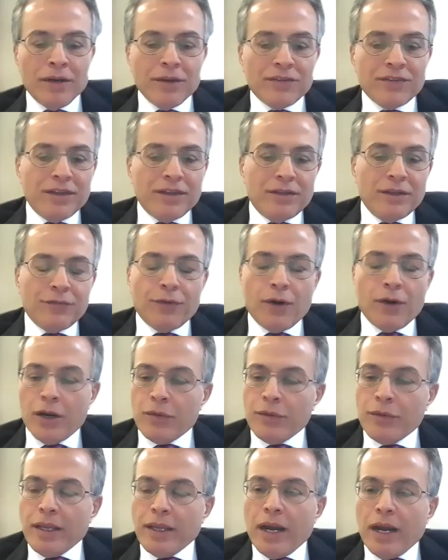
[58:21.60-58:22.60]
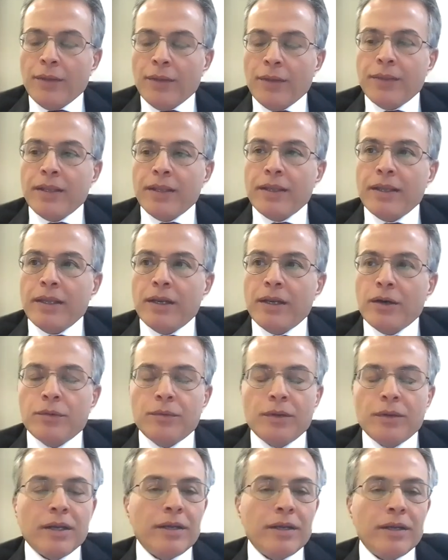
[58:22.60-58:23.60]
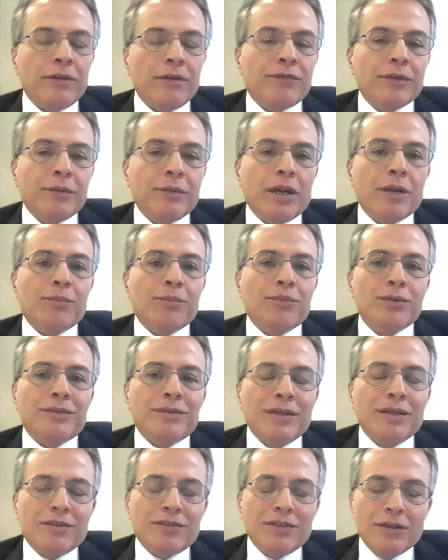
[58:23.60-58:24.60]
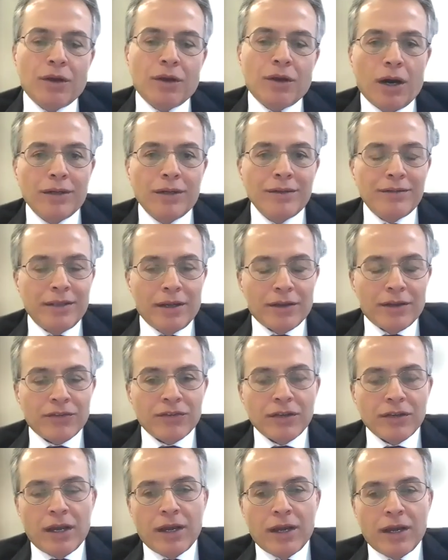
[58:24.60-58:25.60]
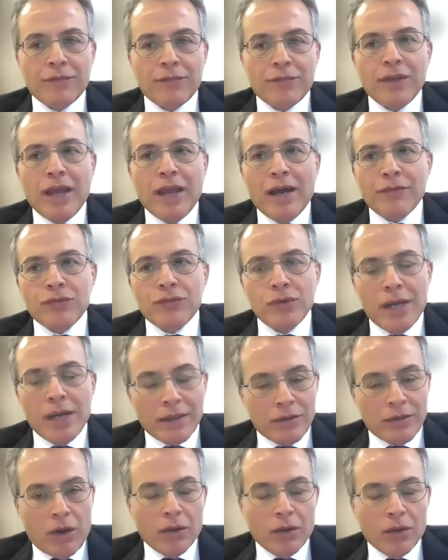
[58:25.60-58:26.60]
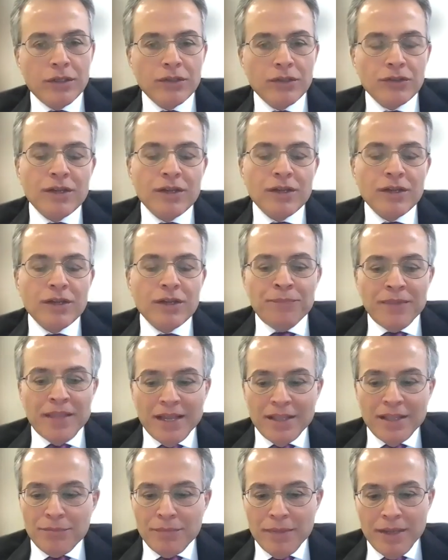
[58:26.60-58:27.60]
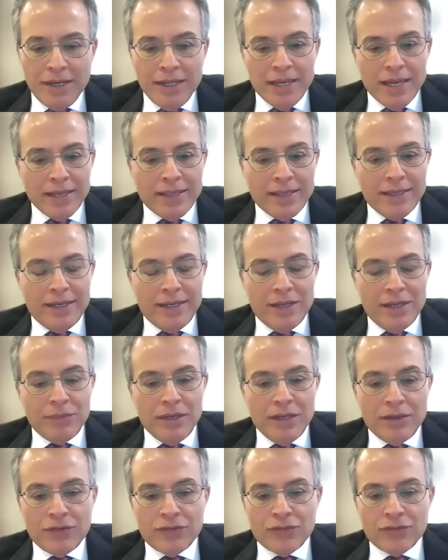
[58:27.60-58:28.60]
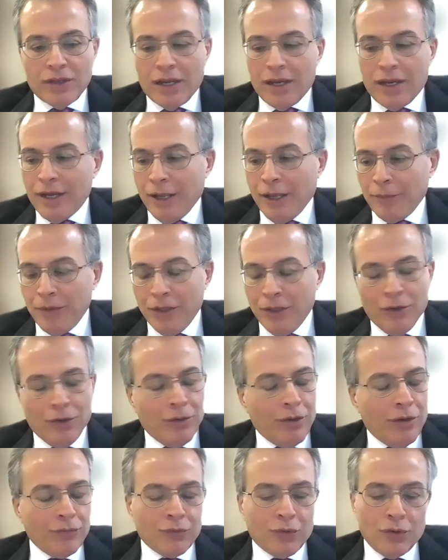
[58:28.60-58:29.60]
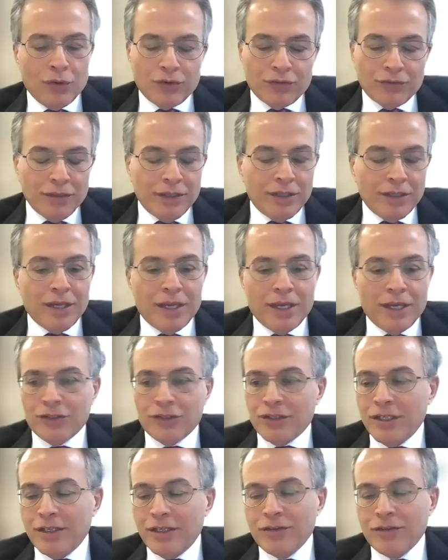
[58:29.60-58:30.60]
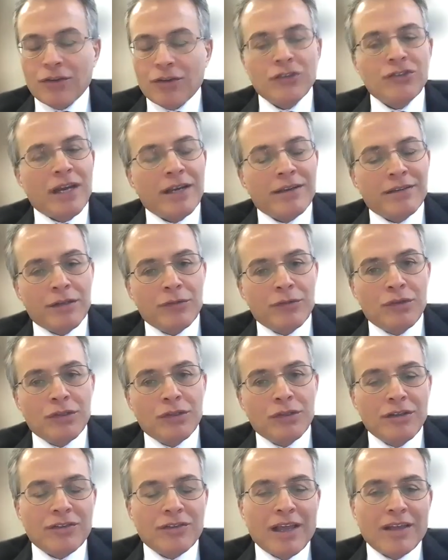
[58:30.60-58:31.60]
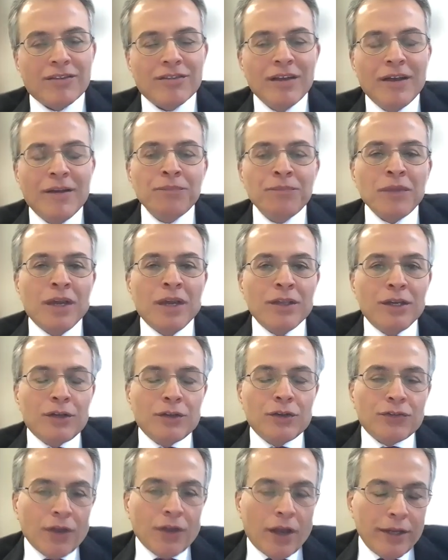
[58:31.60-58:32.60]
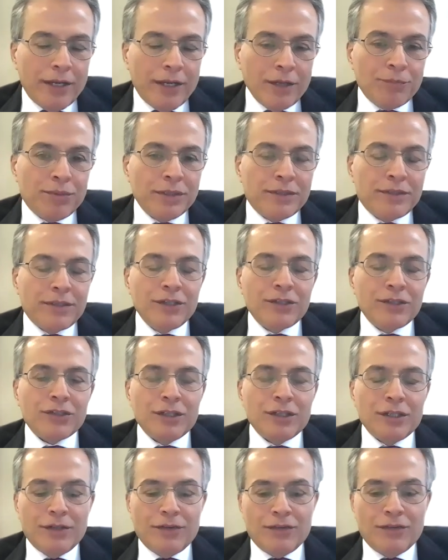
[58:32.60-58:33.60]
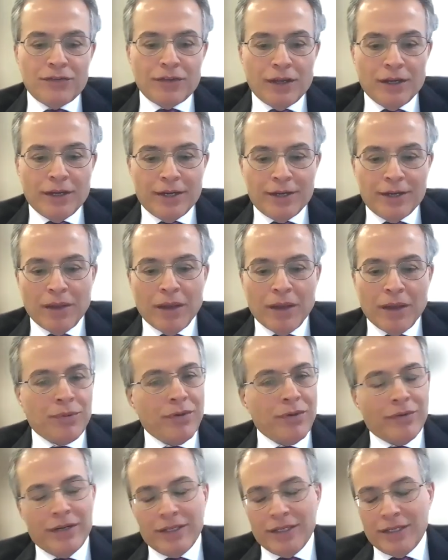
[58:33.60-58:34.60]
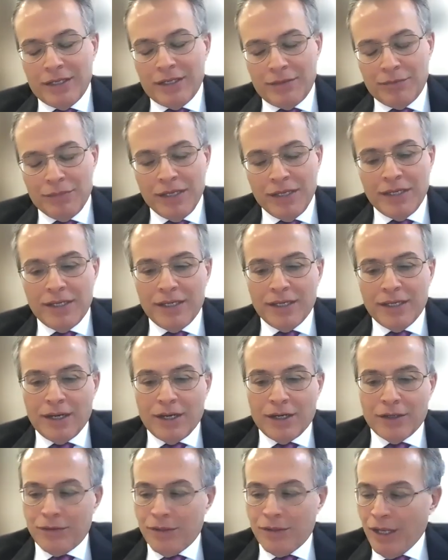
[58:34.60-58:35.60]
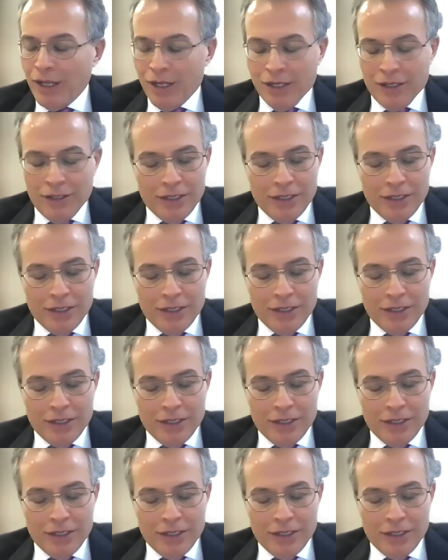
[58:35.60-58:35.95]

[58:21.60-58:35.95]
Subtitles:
I want to say the following. I think, if you want to put things in context, we have to acknowledge that many academics, of course, engaged in such activities as, signing petitions, appearing in media,